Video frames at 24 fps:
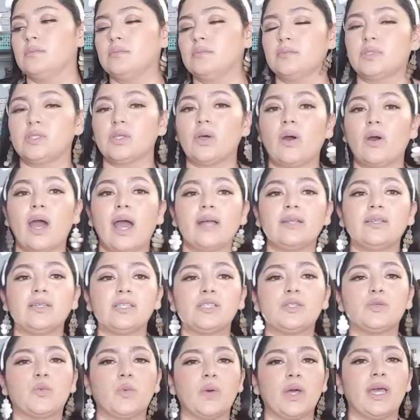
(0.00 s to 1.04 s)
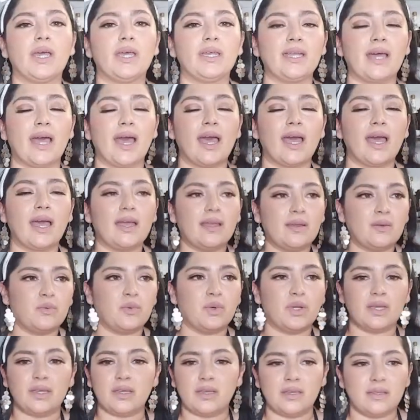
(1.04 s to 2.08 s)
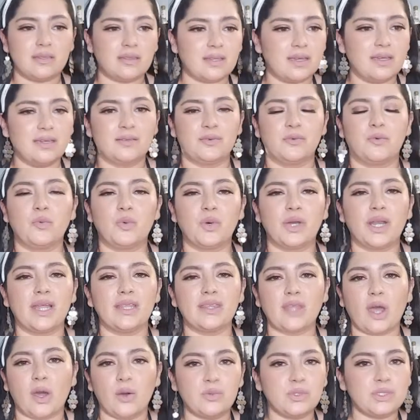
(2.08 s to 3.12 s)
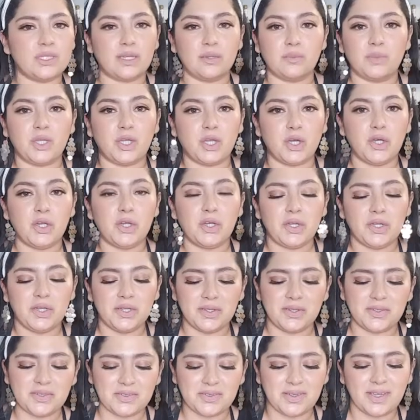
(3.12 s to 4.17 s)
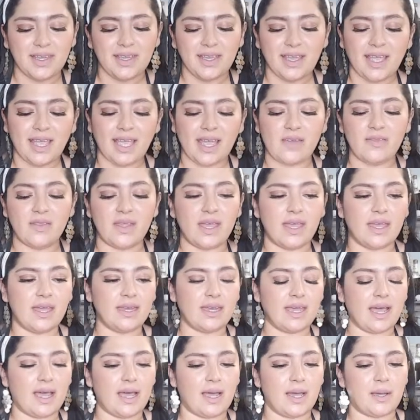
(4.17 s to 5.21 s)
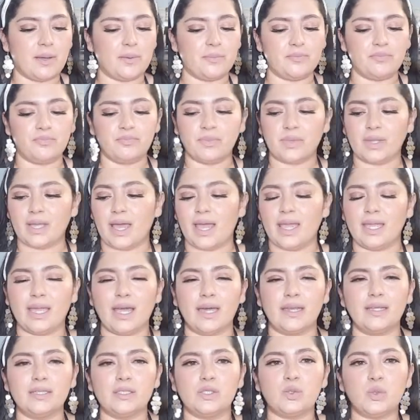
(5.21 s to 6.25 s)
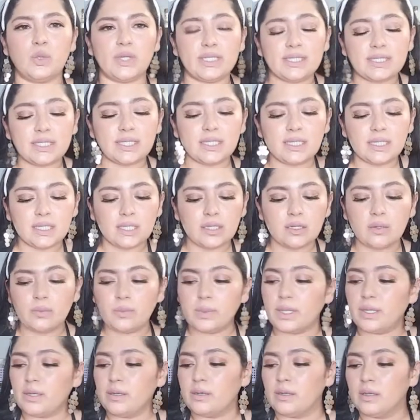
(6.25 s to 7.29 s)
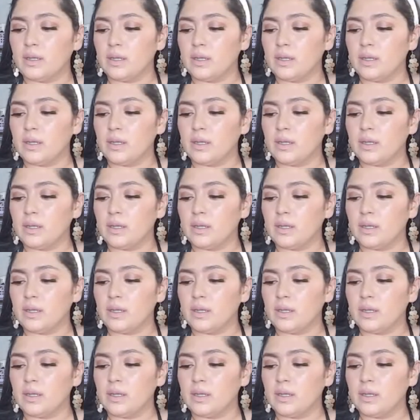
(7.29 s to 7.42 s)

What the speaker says: So I just went with what I thought was gonna be good. And then I kind of tweaked it a little bit,